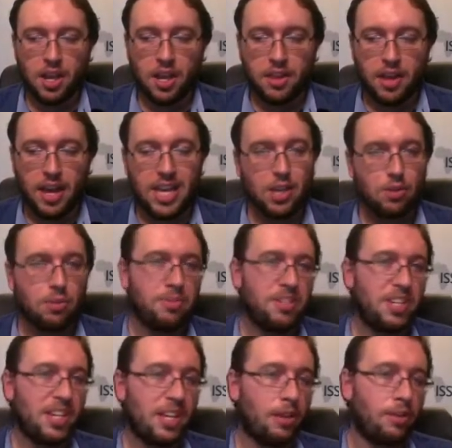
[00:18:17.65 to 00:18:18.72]
The AU in
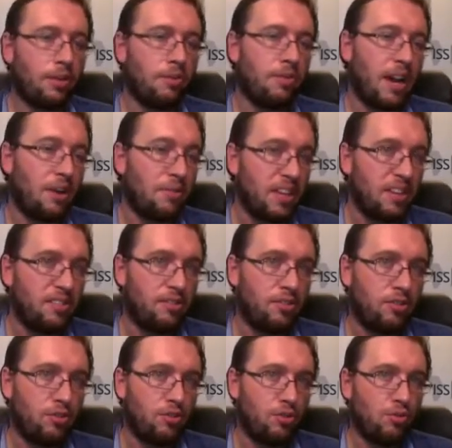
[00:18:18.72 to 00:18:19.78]
particular, though, now needs
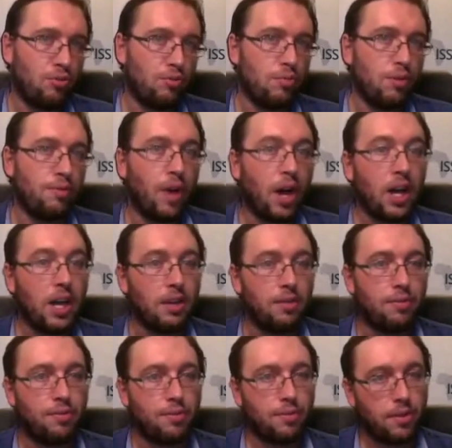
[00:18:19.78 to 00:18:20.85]
to
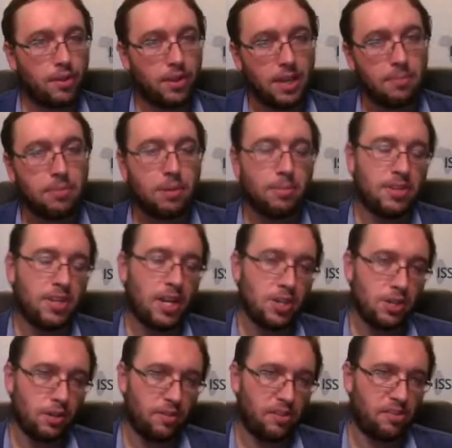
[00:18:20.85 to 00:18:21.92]
revive the implementation
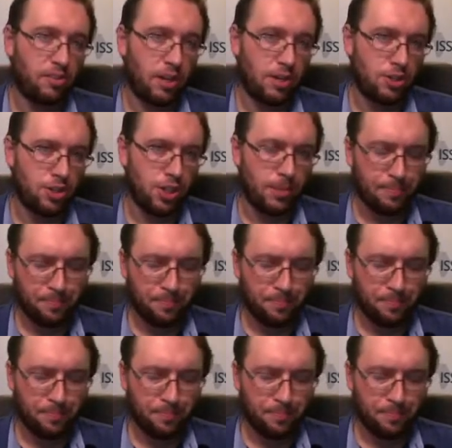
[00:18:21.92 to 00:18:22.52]
of this strategy,